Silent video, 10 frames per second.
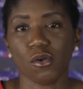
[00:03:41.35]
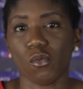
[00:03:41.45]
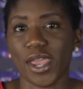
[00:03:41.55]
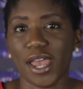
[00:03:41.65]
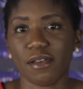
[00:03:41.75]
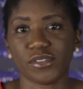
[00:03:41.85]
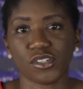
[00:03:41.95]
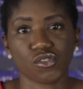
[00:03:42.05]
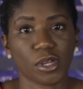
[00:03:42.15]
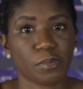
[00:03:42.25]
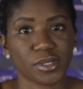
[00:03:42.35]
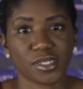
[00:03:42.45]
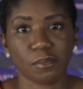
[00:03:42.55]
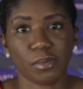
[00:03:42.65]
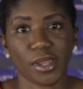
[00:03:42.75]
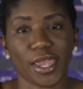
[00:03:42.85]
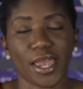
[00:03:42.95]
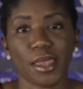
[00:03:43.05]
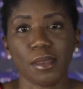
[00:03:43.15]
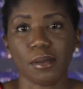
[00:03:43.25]
We have Detroit Pistons
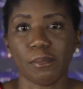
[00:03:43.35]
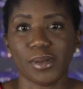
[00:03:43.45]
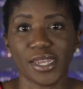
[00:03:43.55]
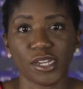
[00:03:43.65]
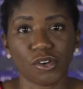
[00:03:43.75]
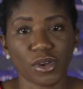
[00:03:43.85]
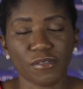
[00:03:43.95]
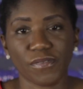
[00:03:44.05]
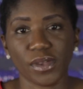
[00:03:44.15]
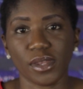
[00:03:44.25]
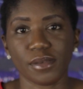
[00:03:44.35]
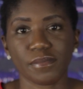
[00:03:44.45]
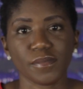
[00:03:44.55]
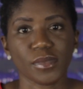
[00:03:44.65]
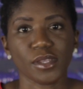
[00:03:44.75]
player Blake Griffin,